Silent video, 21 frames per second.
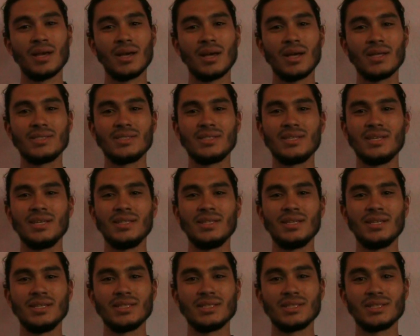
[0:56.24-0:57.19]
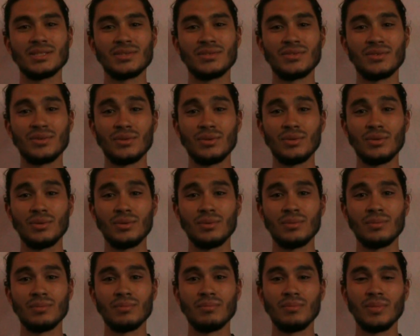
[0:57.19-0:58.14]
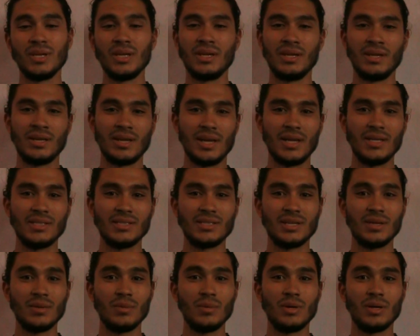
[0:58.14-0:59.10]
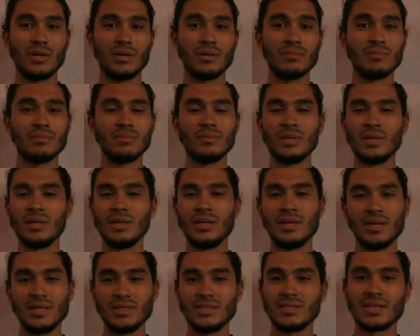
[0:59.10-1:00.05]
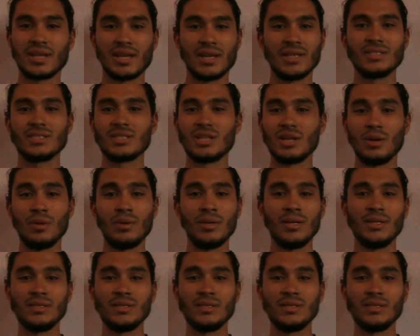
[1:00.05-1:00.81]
I've seen this through being in Asia, where is getting slowly